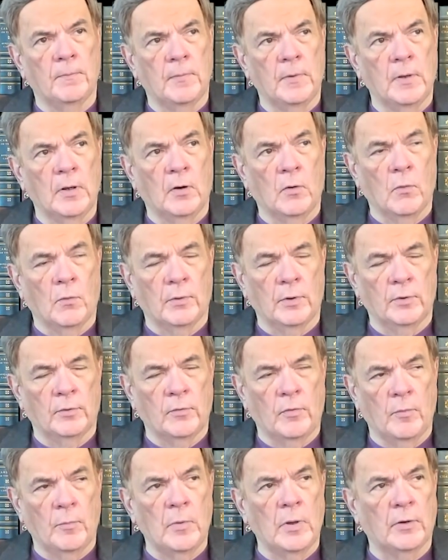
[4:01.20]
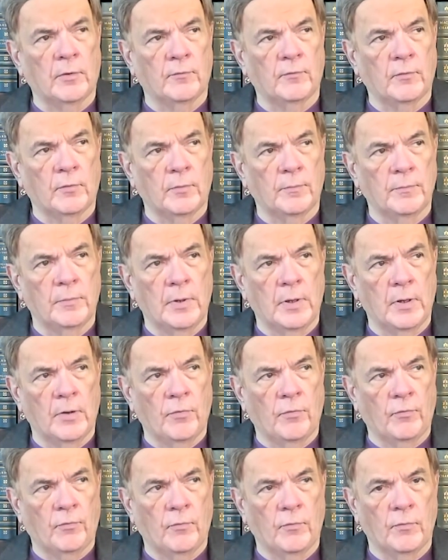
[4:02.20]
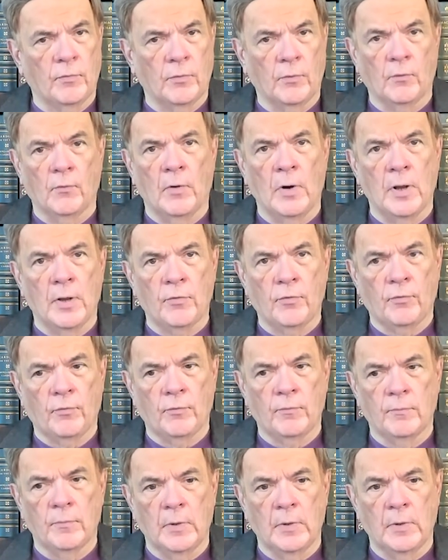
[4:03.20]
according to the metaphor, as the grass